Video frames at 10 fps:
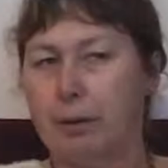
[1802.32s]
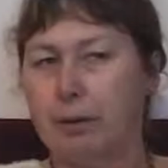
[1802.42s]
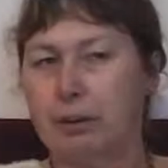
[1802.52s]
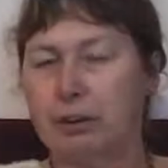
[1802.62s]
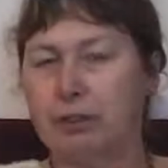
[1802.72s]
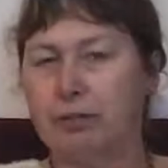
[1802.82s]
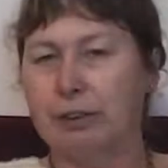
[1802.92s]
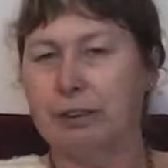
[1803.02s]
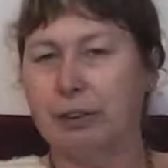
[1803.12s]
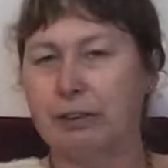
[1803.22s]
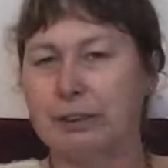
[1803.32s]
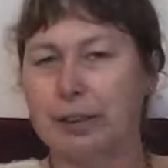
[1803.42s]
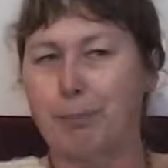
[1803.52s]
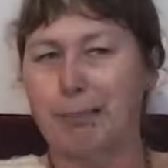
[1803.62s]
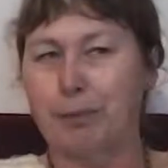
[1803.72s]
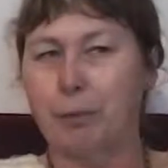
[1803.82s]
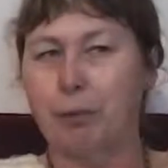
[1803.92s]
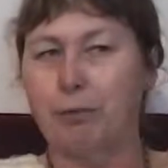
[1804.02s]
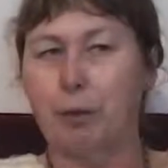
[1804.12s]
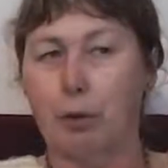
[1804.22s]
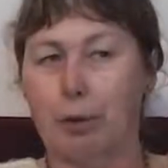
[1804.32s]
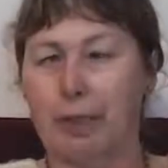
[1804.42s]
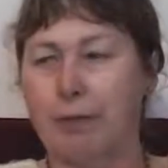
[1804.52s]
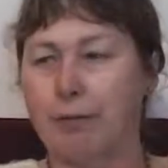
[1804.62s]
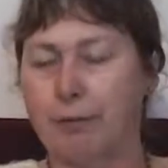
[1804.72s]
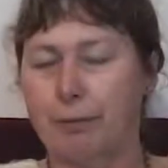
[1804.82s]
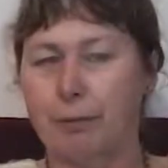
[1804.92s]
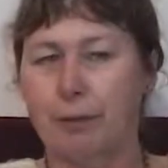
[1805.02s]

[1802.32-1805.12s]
this video is now prattled on for long enough.